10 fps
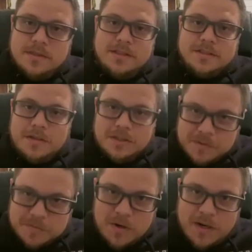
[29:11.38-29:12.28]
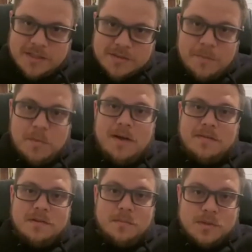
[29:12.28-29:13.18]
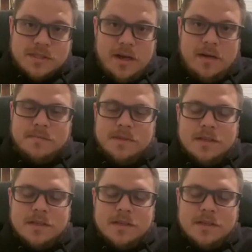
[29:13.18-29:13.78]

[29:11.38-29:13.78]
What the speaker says: This Christmas break, so I'm gonna have a little more time